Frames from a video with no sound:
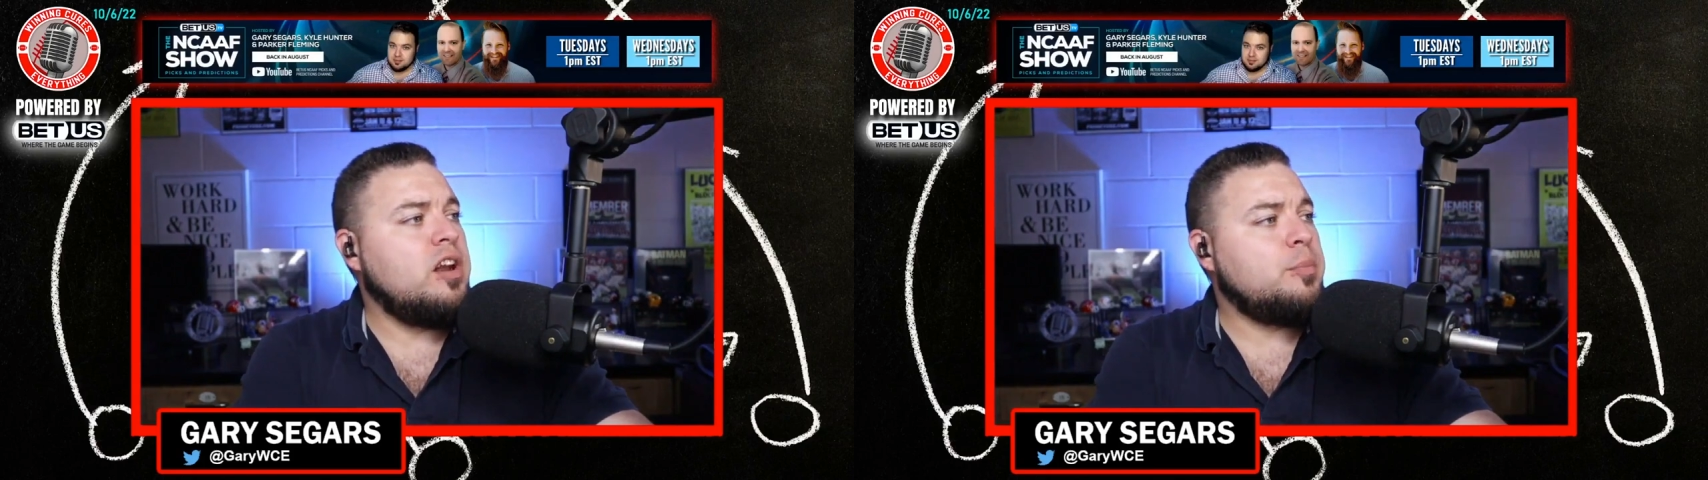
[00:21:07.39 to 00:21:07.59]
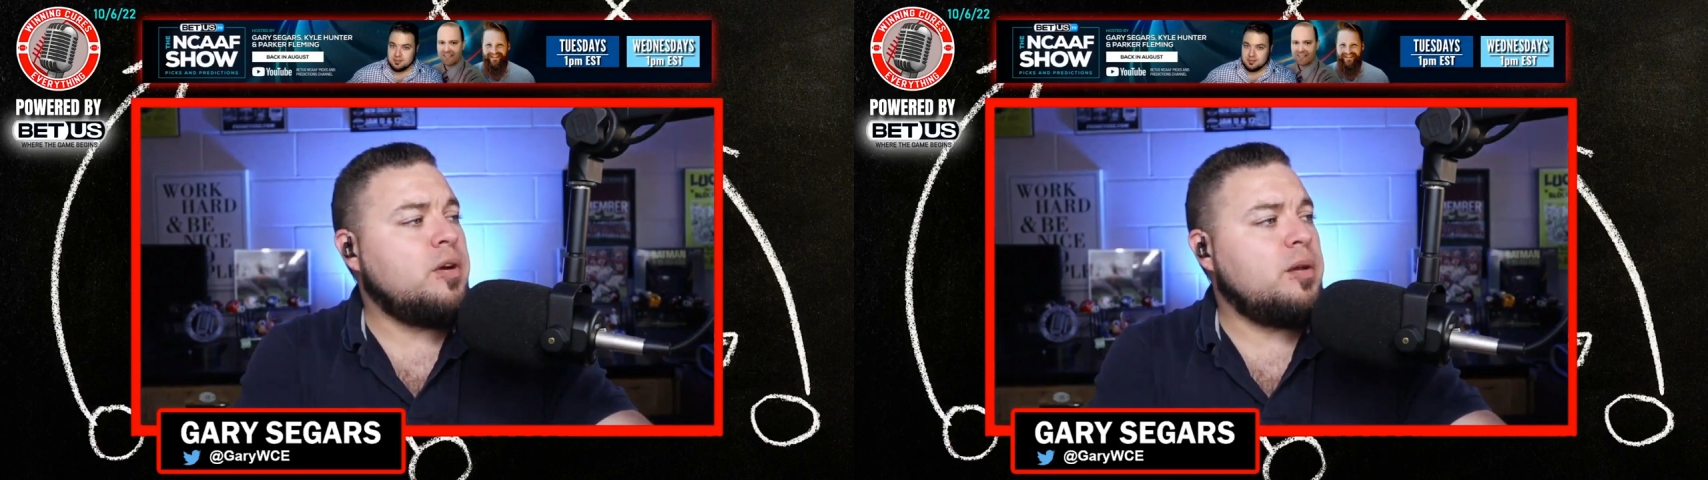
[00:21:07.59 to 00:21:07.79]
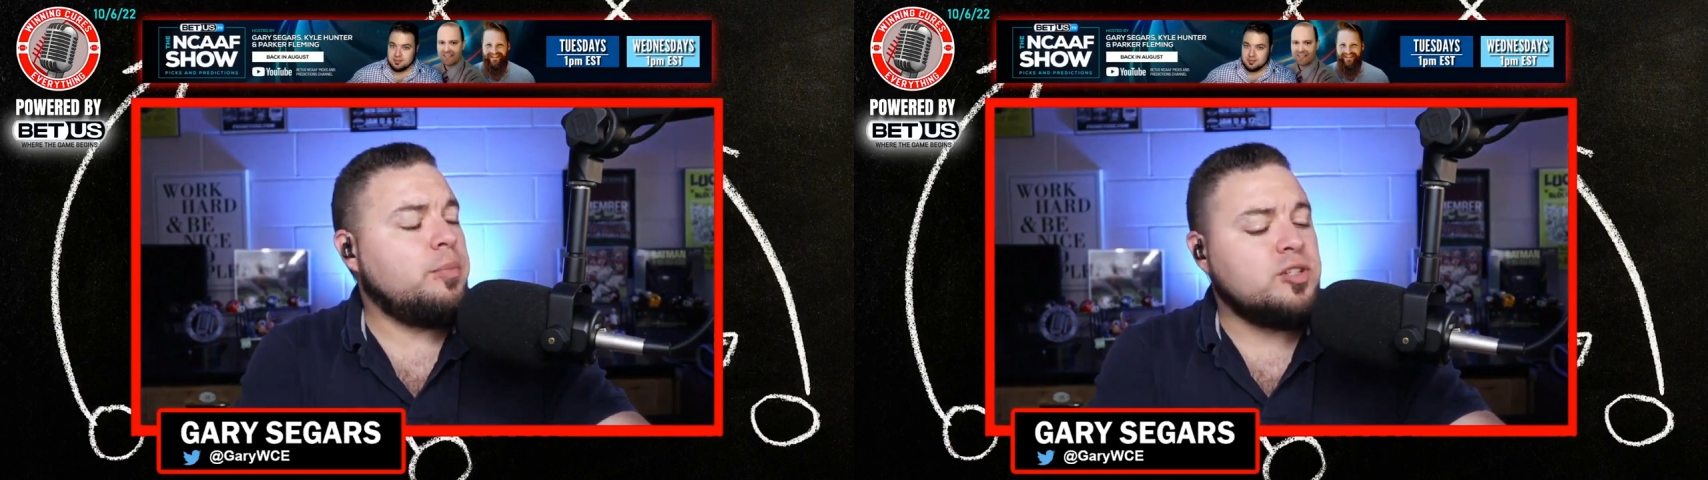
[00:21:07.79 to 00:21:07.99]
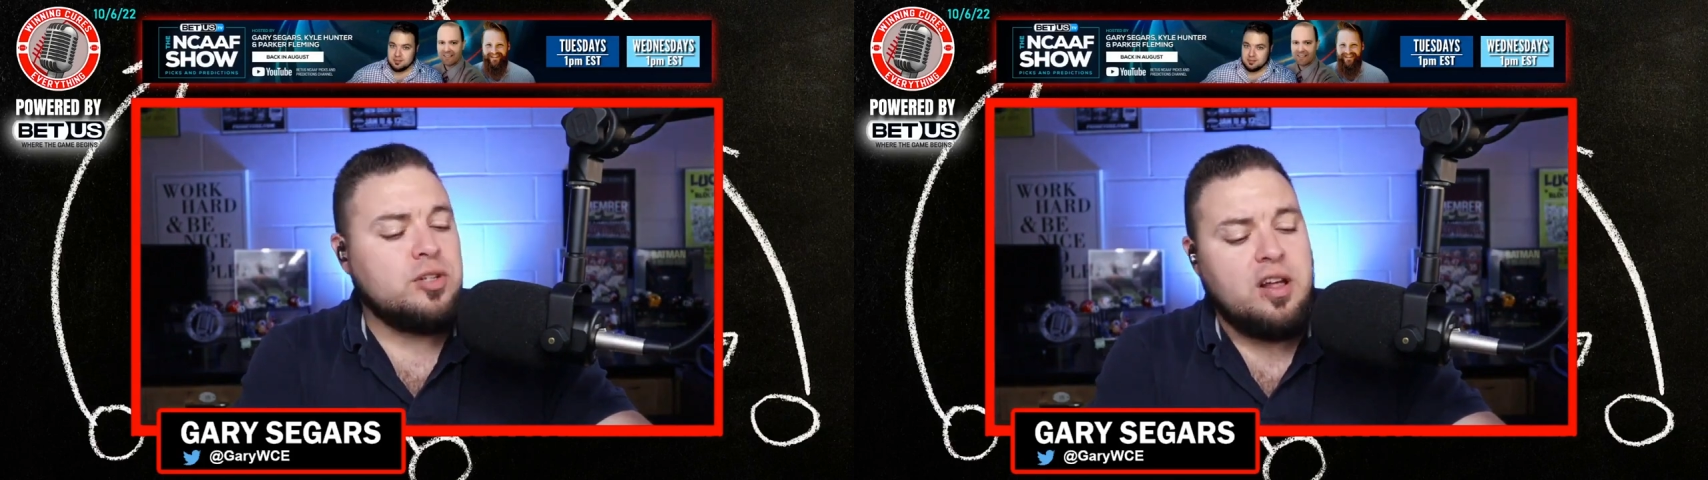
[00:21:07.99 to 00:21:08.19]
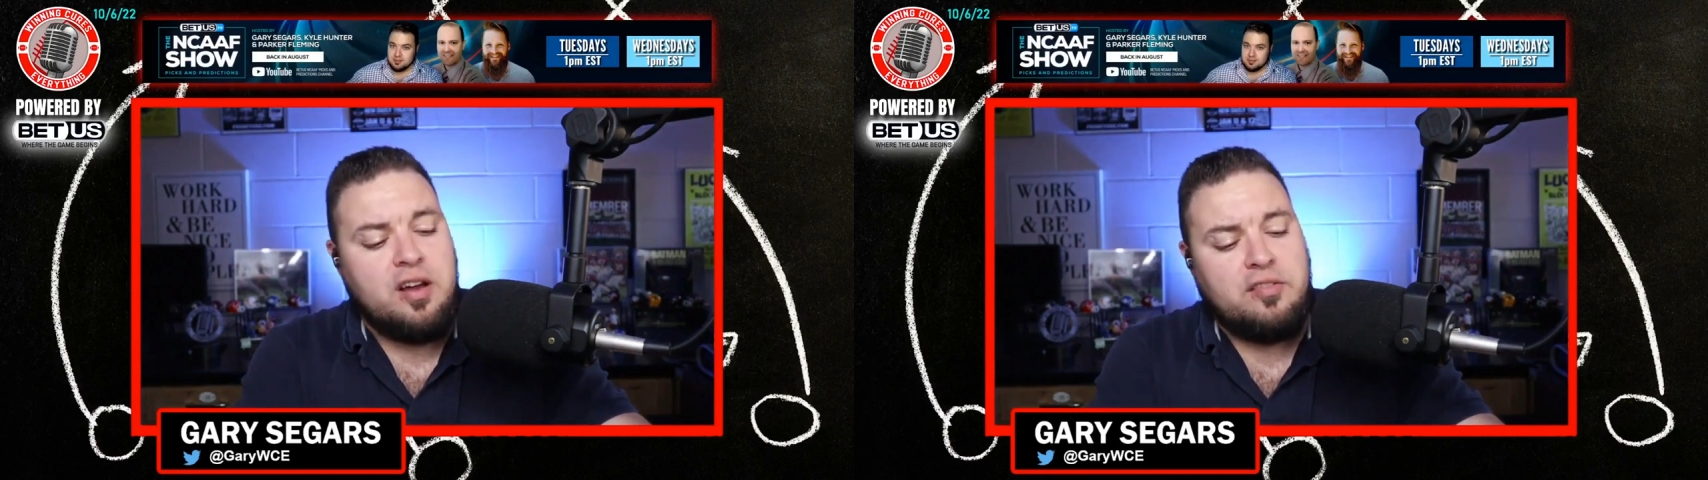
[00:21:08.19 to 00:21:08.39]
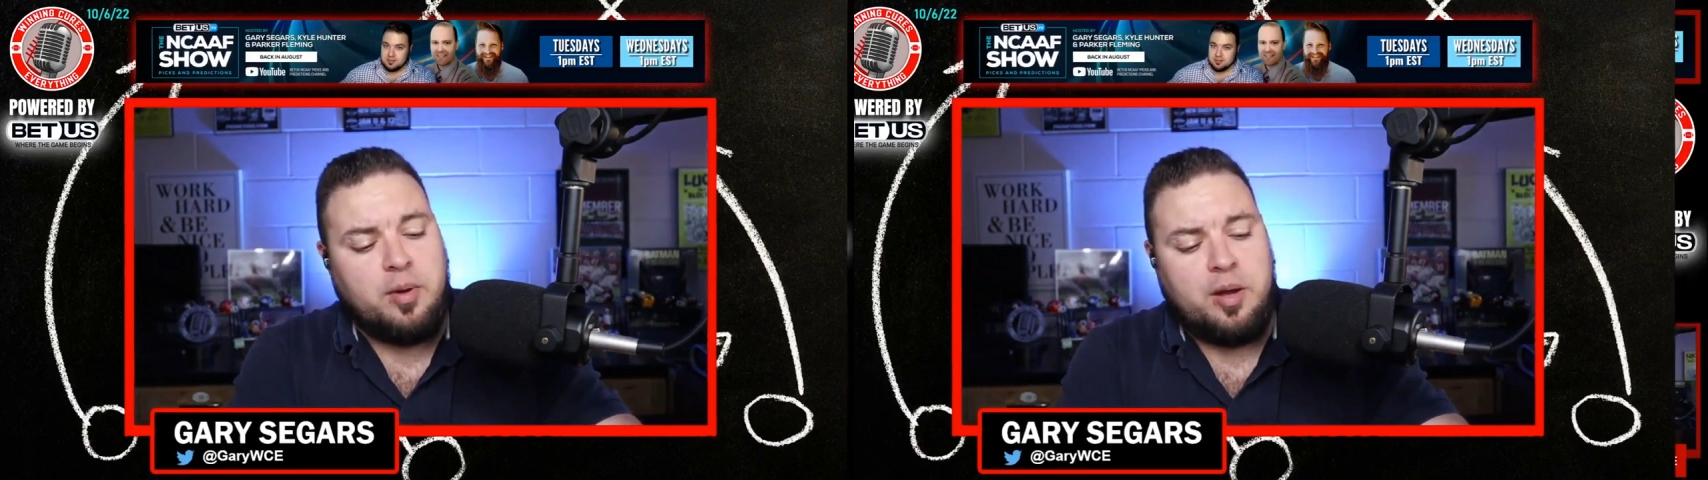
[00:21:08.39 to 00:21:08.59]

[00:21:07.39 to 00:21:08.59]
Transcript: and I probably should have. My